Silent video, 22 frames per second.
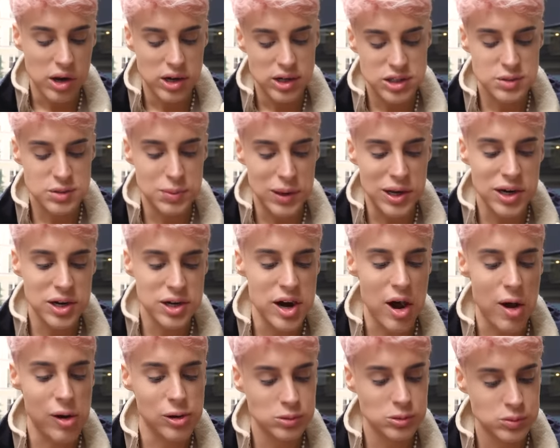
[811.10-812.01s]
it's better
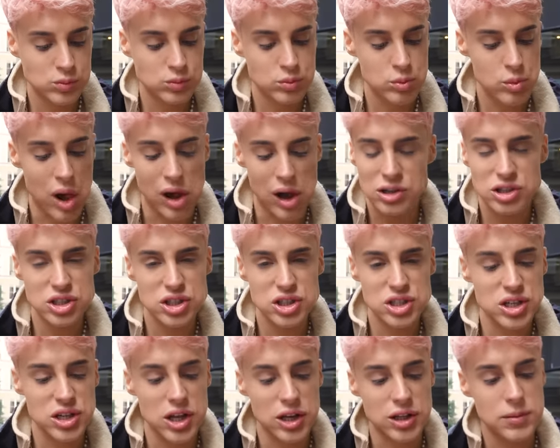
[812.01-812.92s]
now. I just
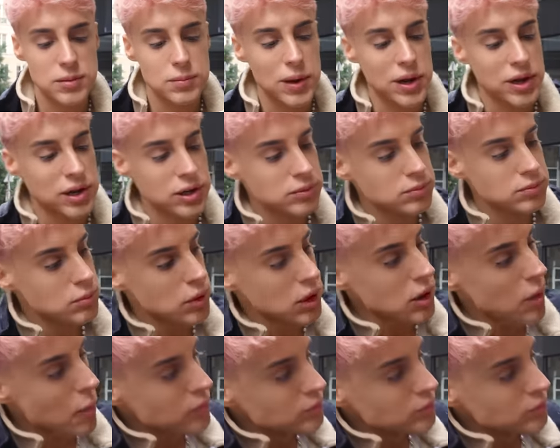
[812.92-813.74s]
didn't like the bacon, but